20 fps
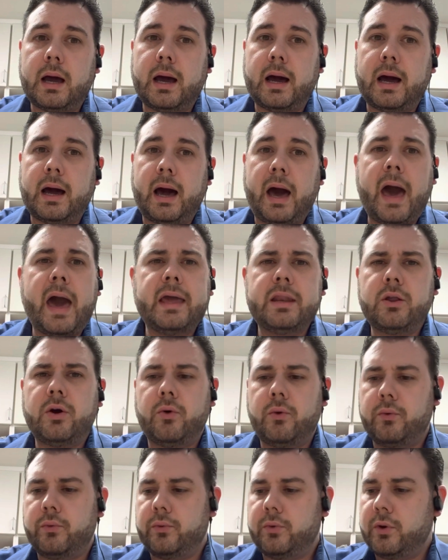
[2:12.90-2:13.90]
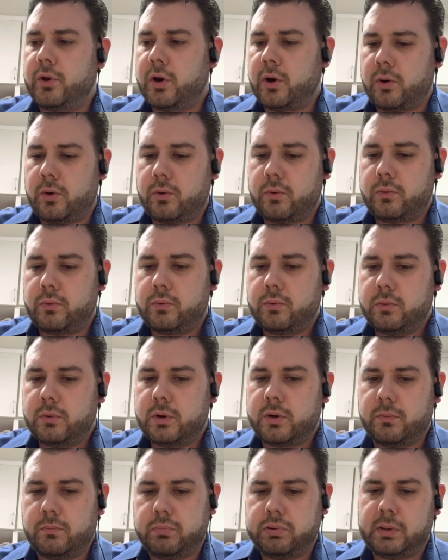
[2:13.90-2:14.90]
I don't know
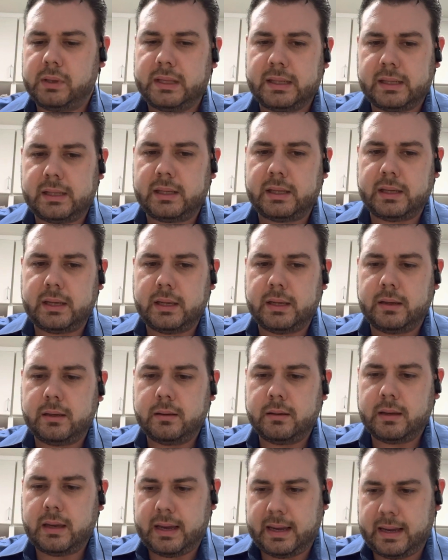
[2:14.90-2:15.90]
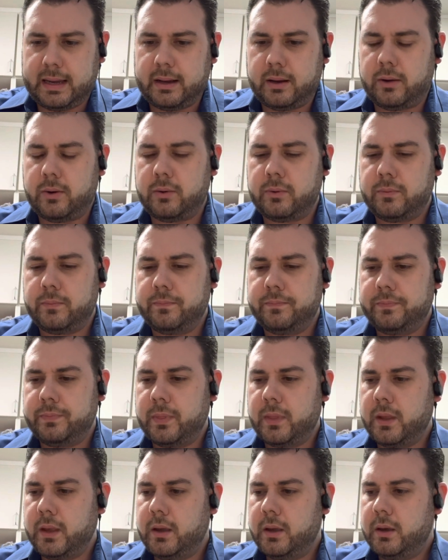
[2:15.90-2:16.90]
completely how
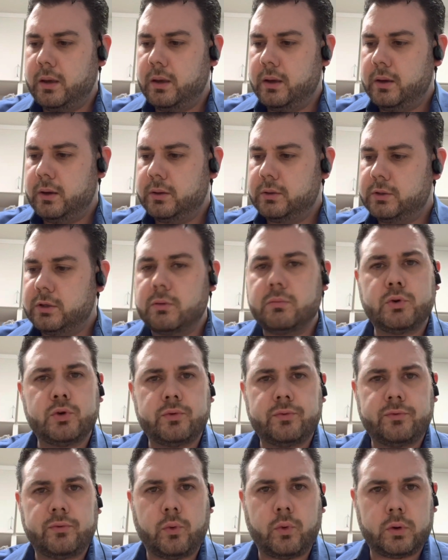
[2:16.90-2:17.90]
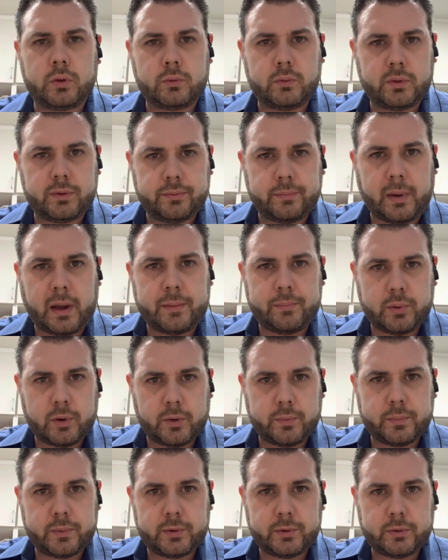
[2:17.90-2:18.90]
to move forward with my
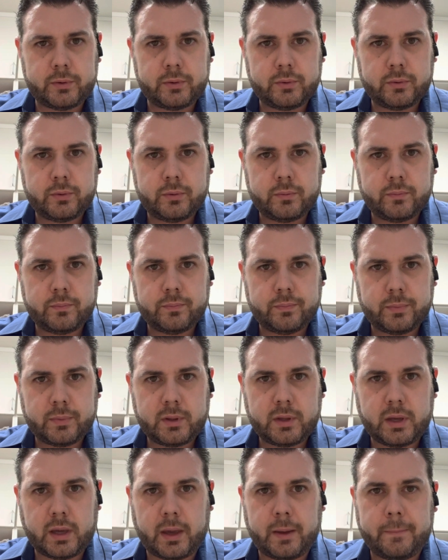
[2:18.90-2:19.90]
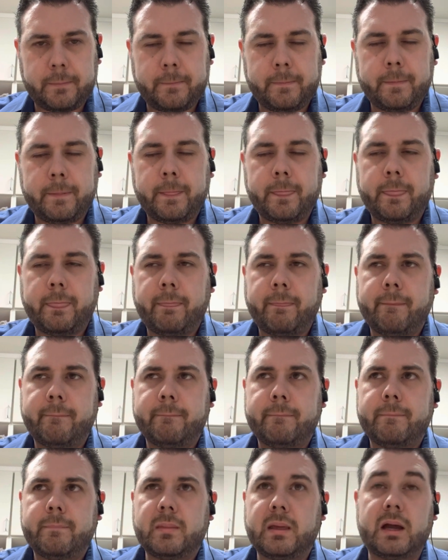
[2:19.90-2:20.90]
purpose, okay?
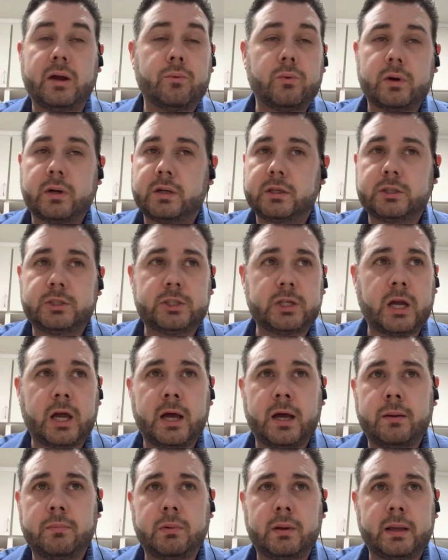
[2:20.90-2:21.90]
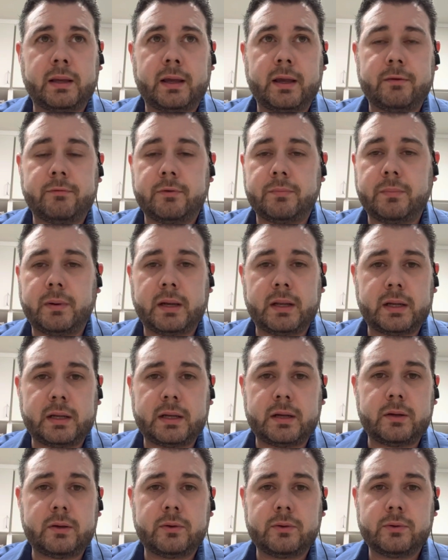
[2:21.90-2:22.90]
I work a job like everybody
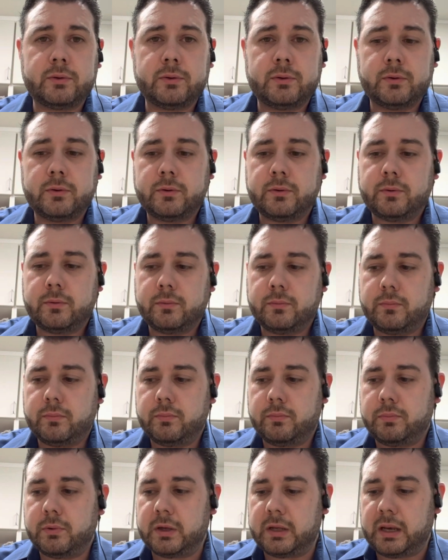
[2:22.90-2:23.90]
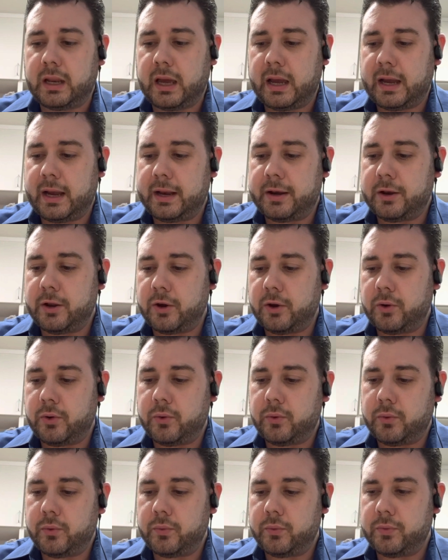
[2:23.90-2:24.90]
else, but I
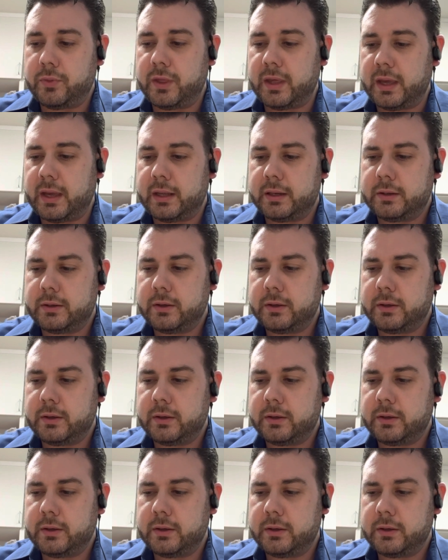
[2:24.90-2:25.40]
know that